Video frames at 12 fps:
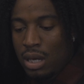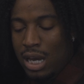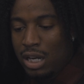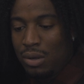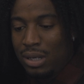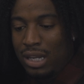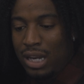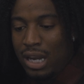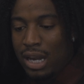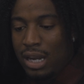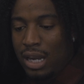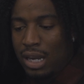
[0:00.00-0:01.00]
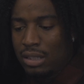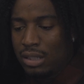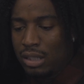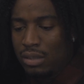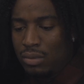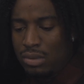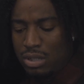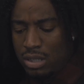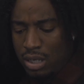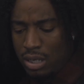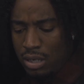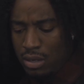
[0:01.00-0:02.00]
I know Didiana ass ain't doing
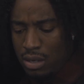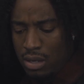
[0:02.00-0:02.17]
shit.